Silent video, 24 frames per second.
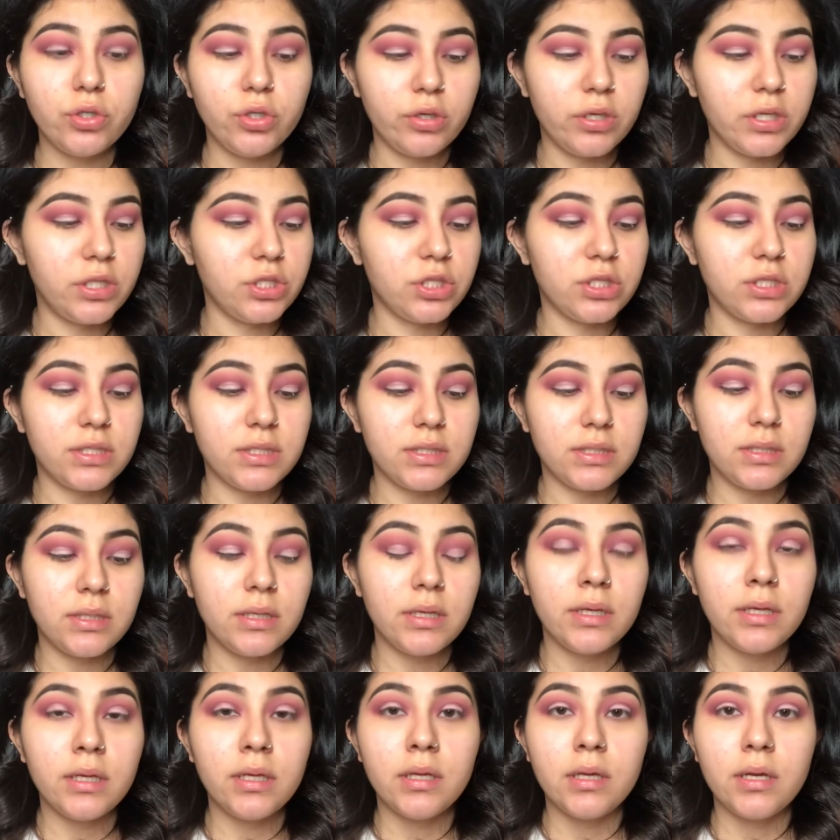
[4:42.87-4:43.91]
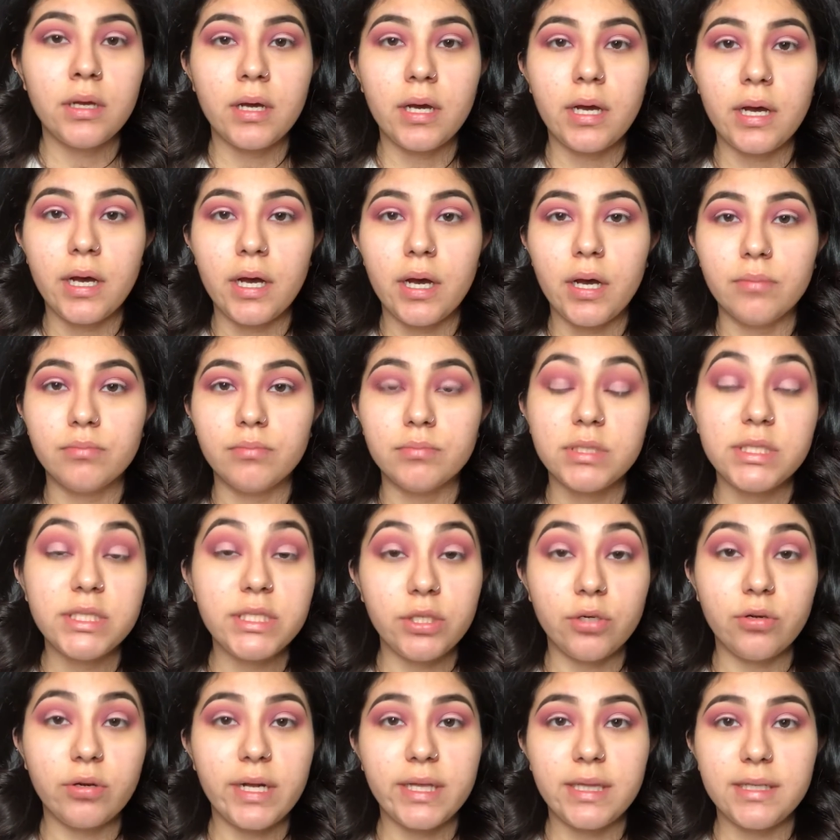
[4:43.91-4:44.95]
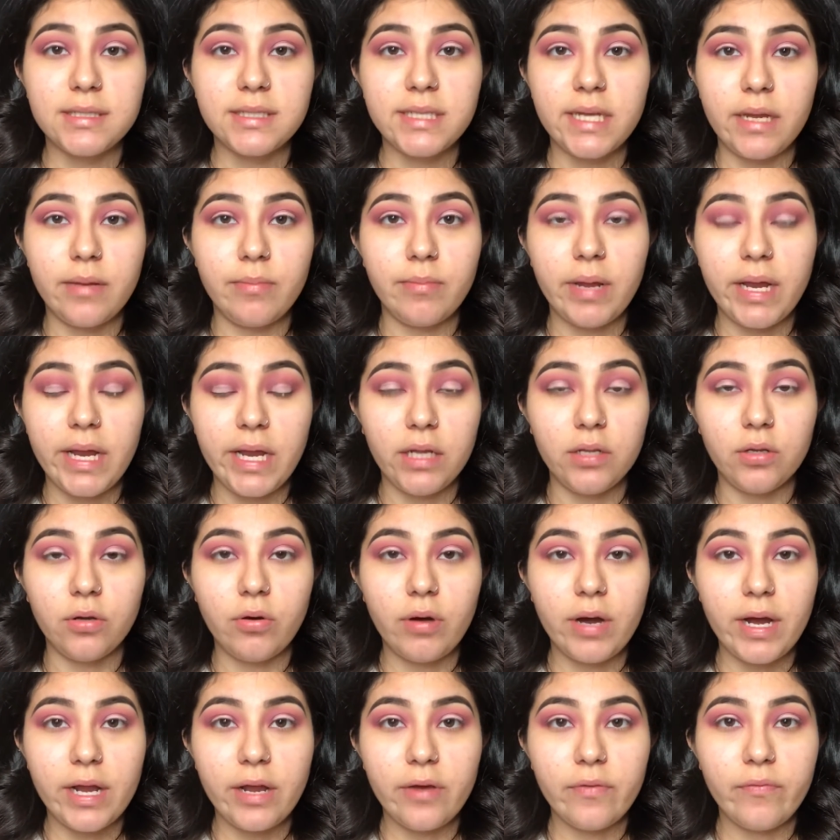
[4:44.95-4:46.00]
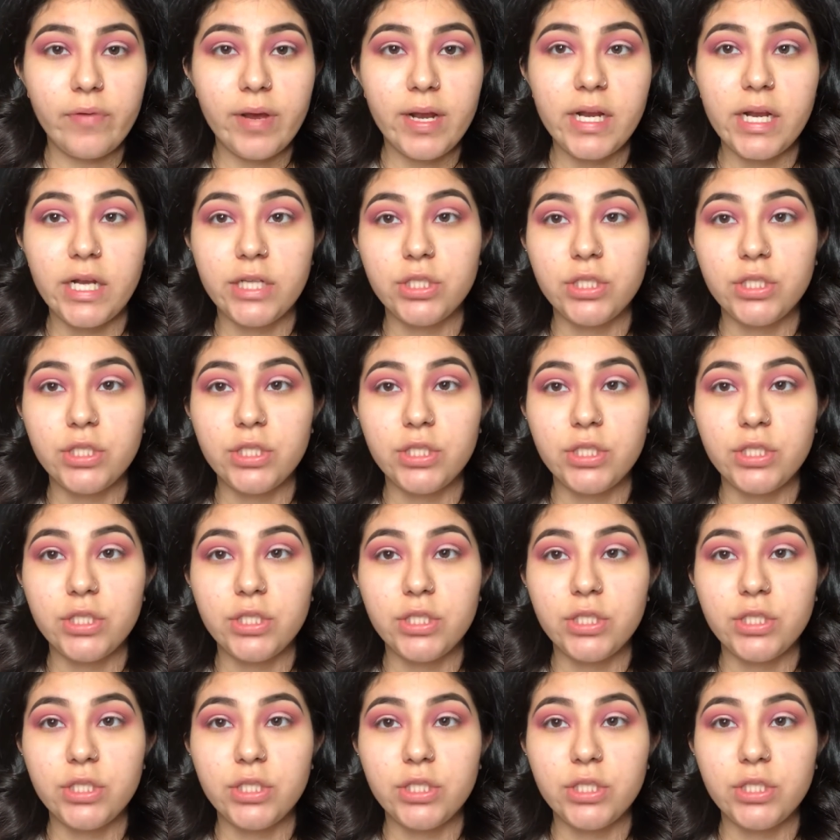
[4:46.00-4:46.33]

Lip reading: You can just still get the same halo eye effect.